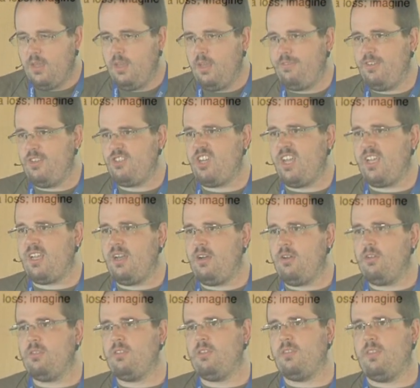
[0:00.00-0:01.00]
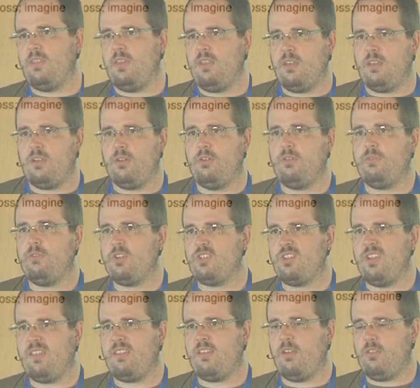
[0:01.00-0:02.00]
if you check out the current
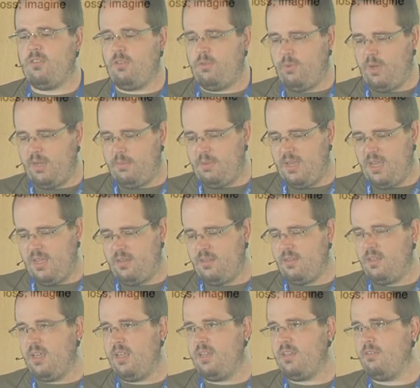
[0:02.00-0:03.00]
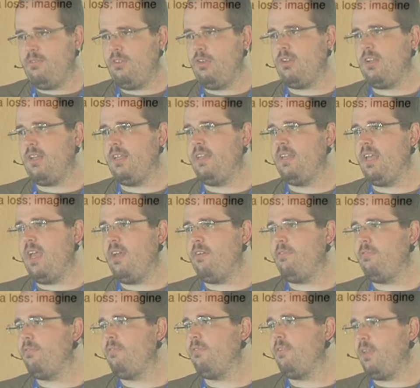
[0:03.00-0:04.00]
version, that's also quite bad. And if you clean
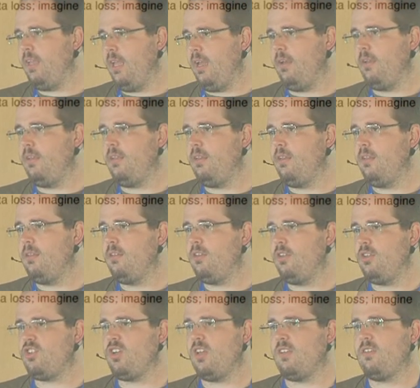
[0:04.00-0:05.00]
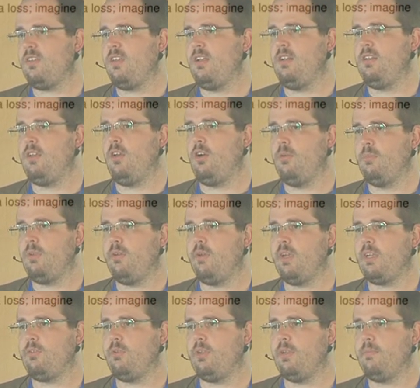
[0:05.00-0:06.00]
F, yeah, you just killed your home
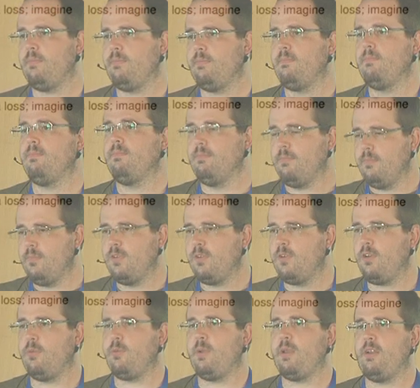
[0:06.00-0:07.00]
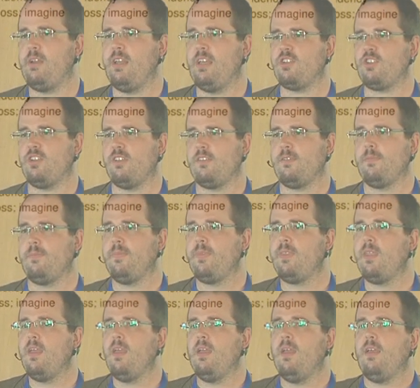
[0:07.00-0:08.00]
directory. Congratulations.
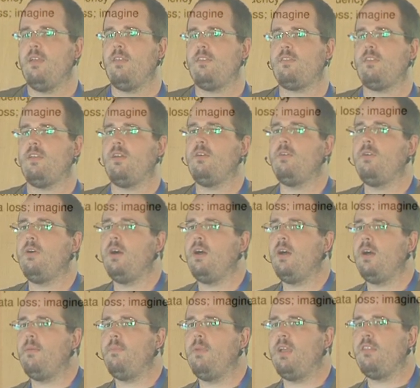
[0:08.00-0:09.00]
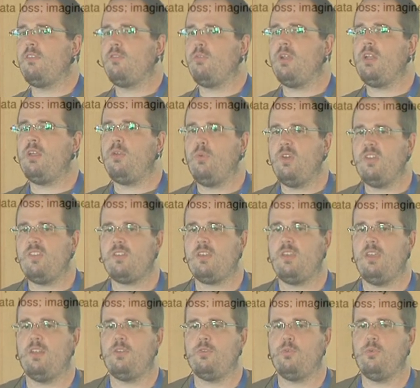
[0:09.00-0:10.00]
So um, it's really
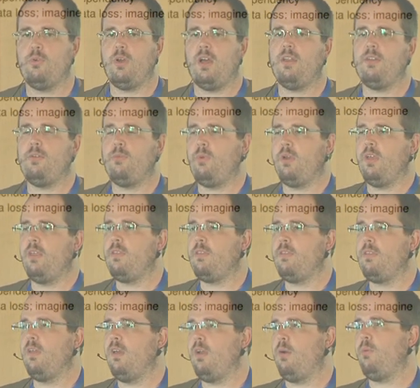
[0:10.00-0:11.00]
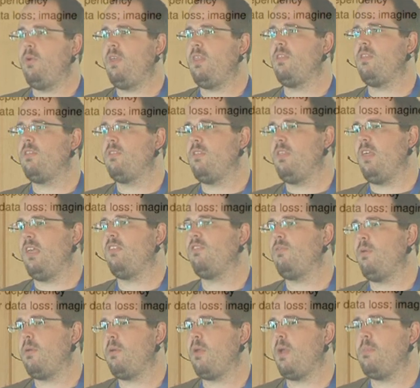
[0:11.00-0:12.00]
risky to run with, uh, with these
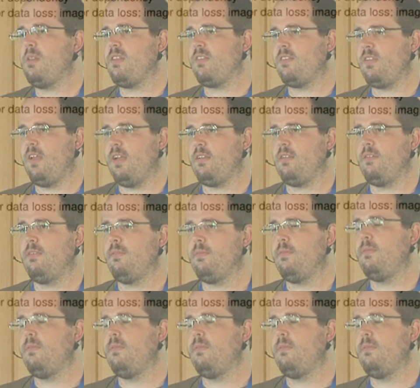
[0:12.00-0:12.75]
variables set,